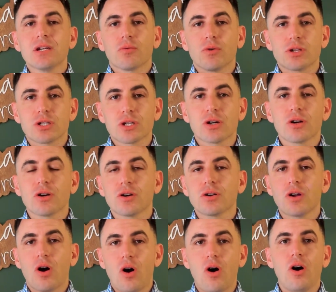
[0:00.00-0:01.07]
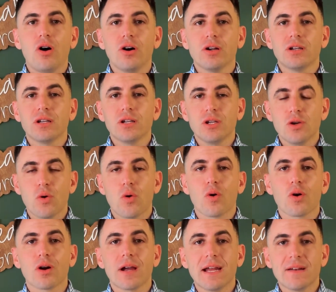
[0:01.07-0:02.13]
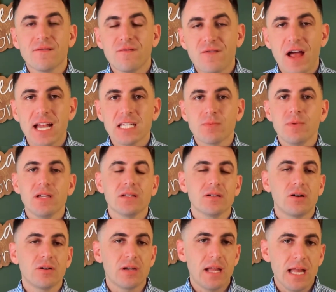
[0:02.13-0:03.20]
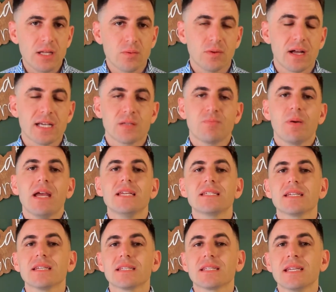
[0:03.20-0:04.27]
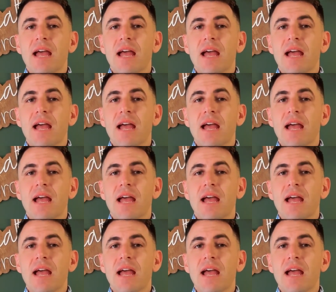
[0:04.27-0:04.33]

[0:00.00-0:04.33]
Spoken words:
return on your investment on an annualized basis.